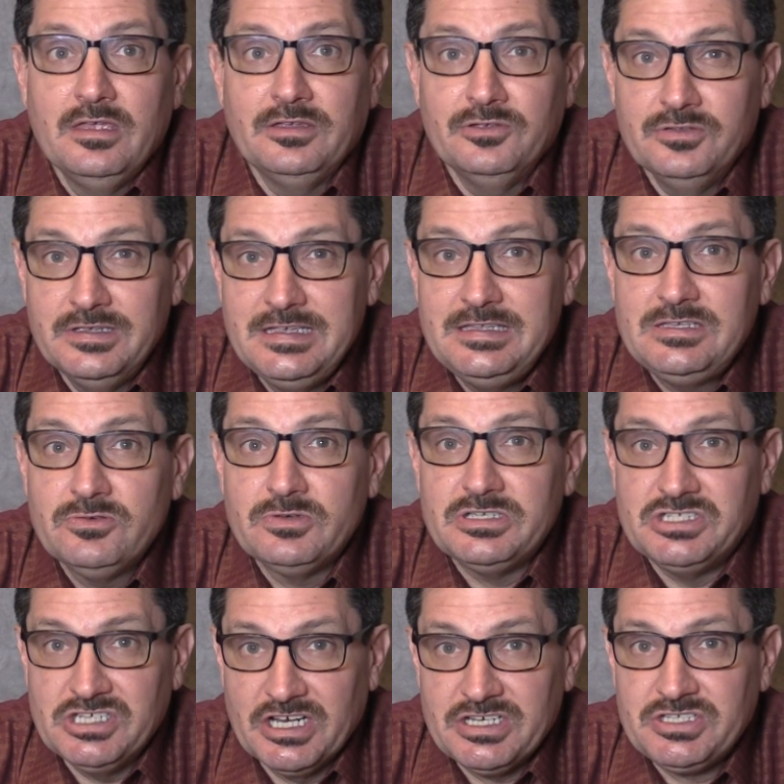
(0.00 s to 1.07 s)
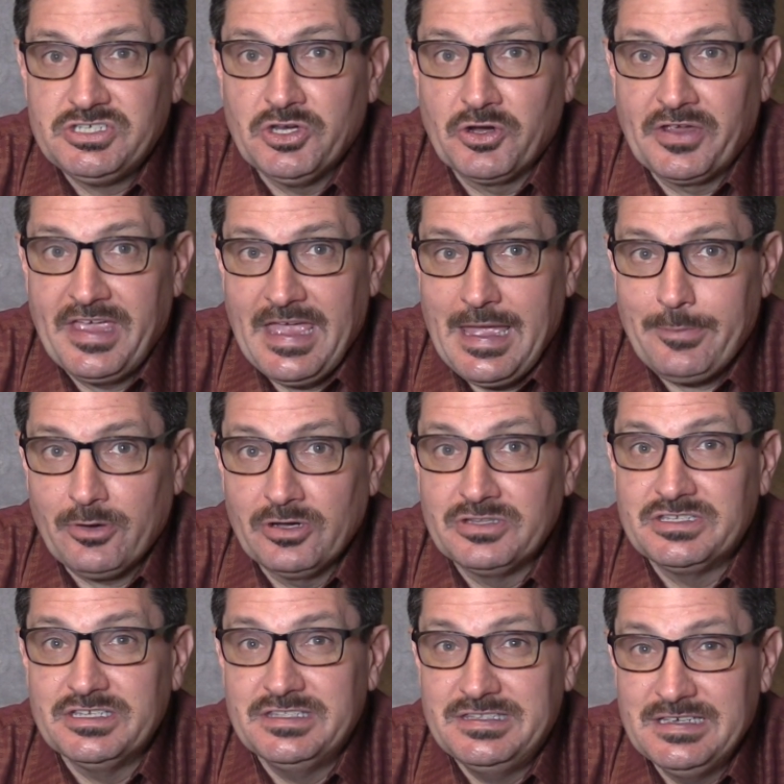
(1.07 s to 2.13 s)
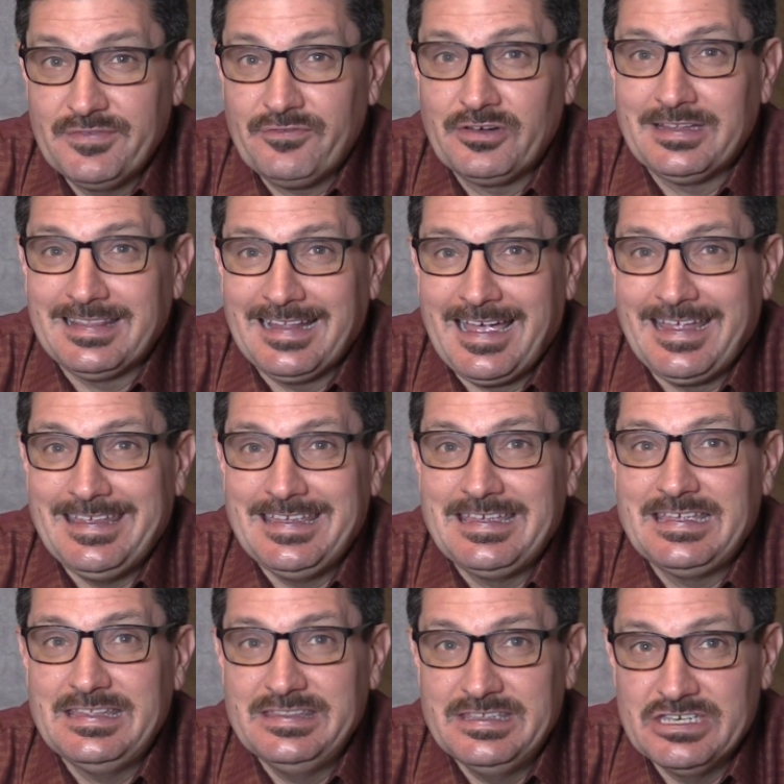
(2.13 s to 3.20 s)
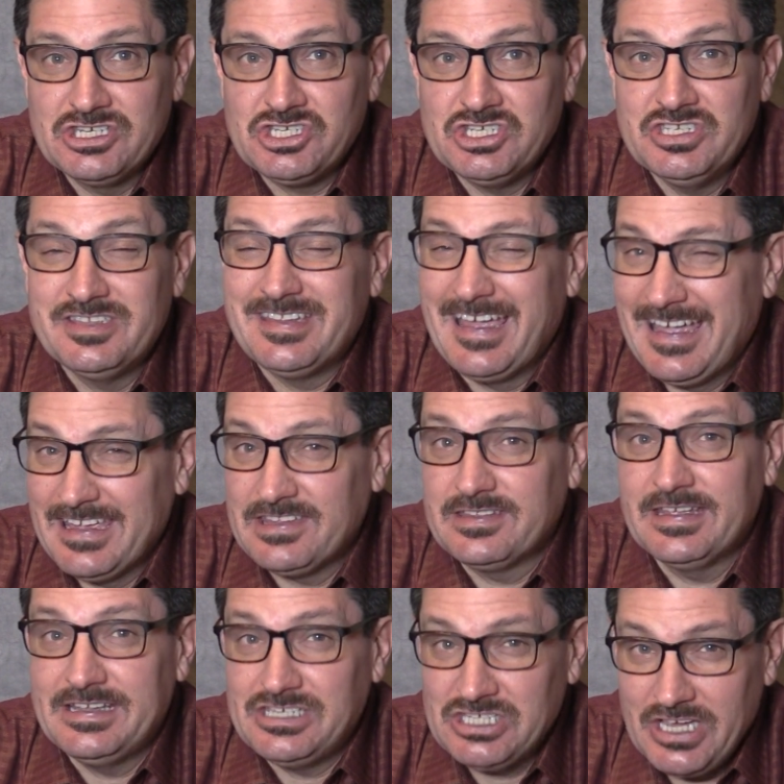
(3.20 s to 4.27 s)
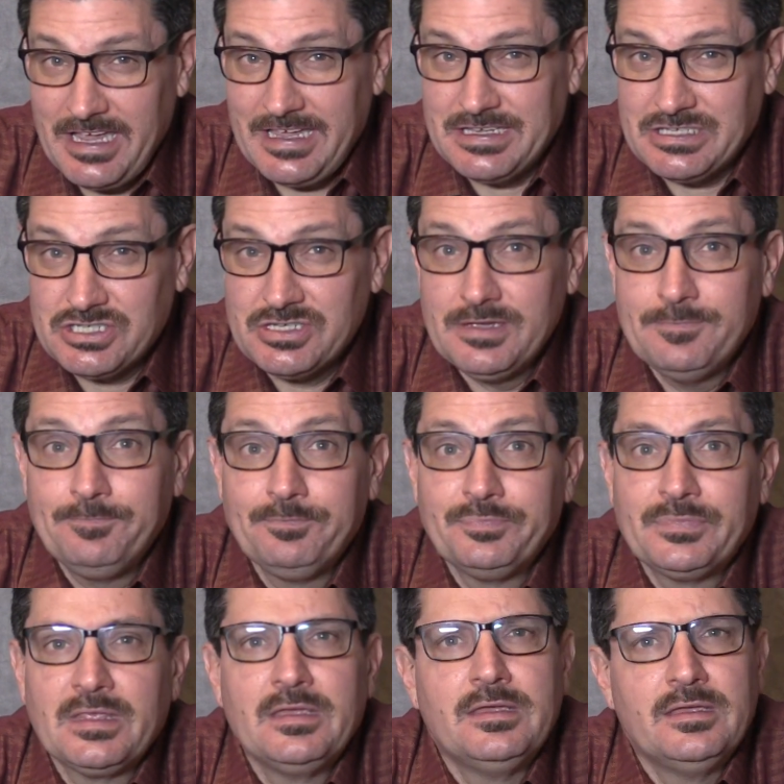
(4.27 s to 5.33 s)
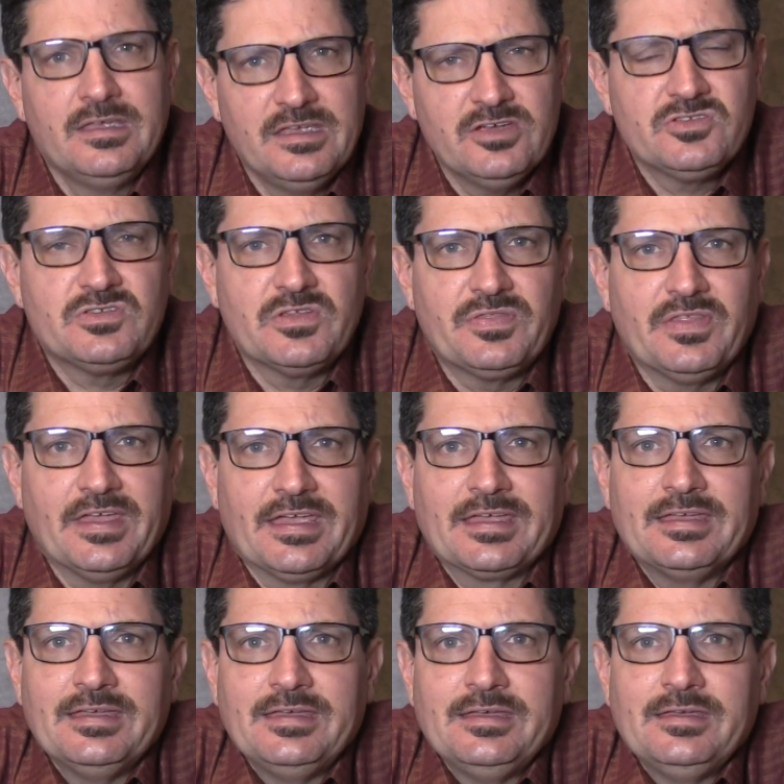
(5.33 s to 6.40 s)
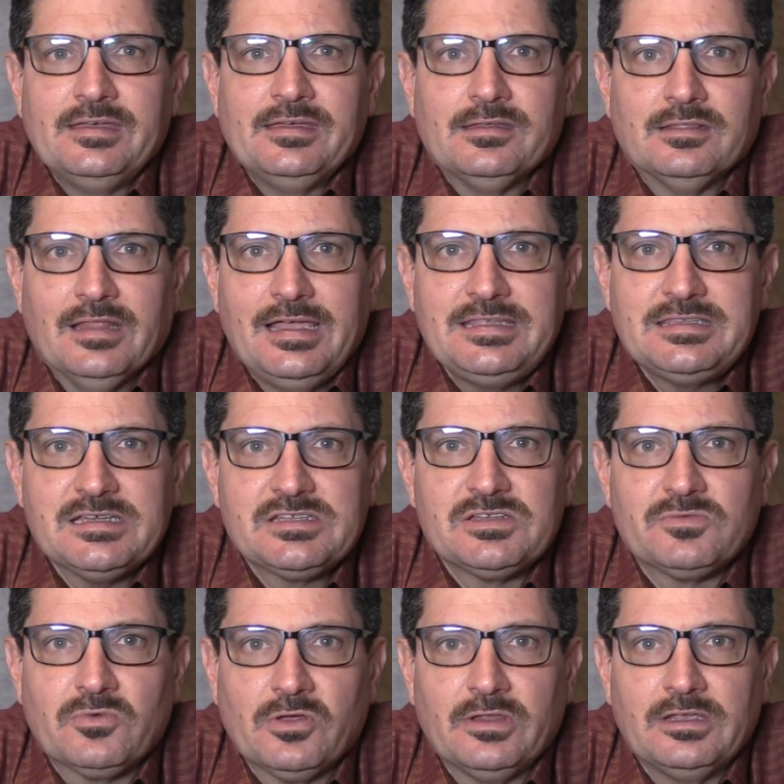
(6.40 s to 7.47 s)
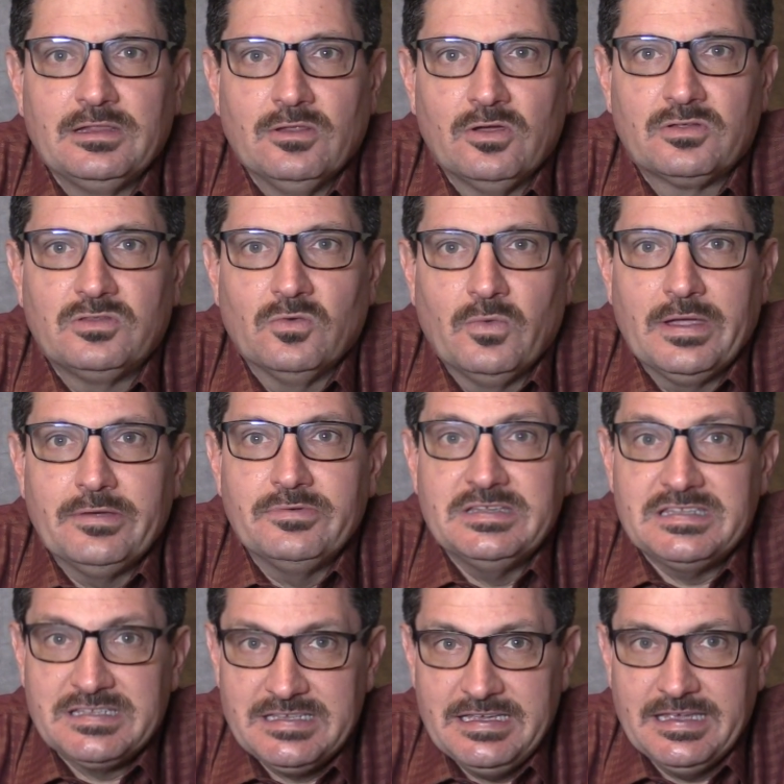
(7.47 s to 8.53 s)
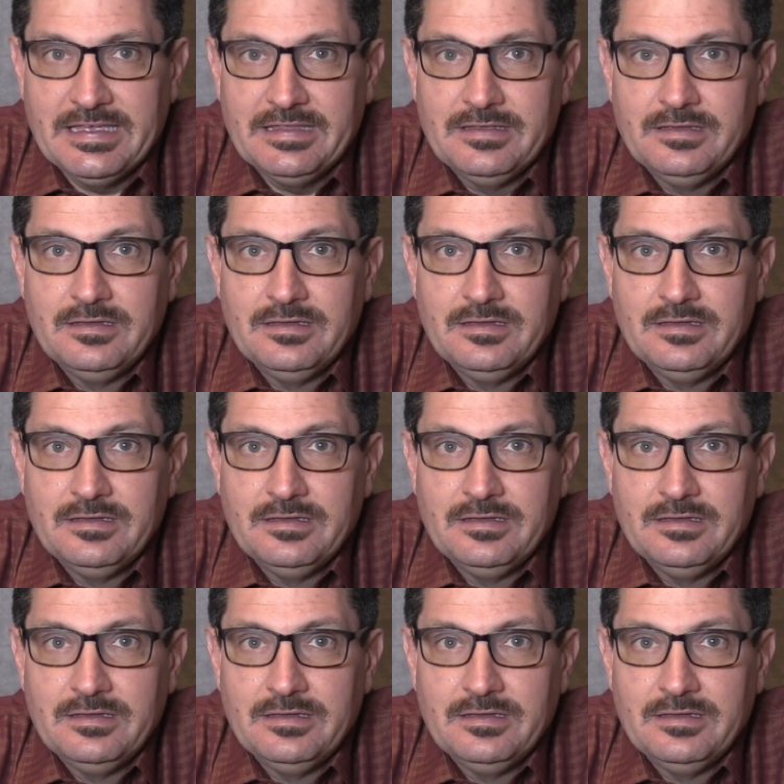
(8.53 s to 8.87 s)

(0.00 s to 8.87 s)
You need to adjust your camera to different lighting conditions as they change. Here's the thing, light doesn't really look the way we see it.